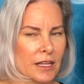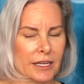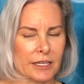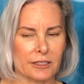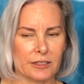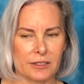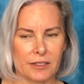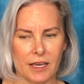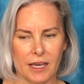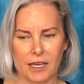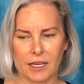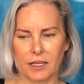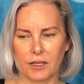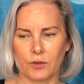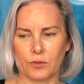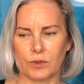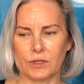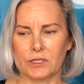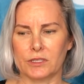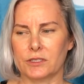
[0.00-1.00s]
Like say
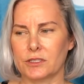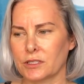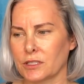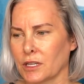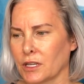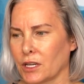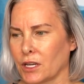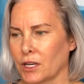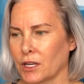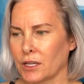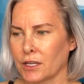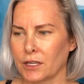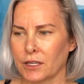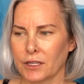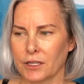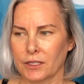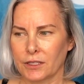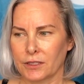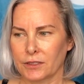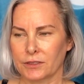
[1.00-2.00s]
it was
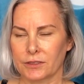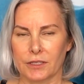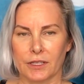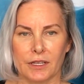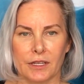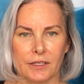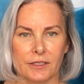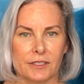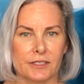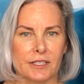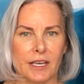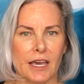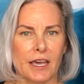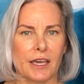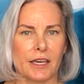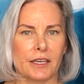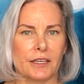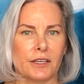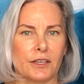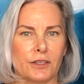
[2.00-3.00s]
Uh,
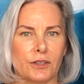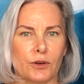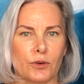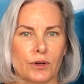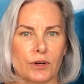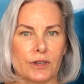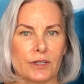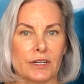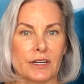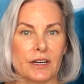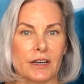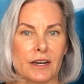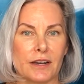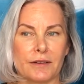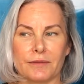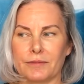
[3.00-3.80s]
say your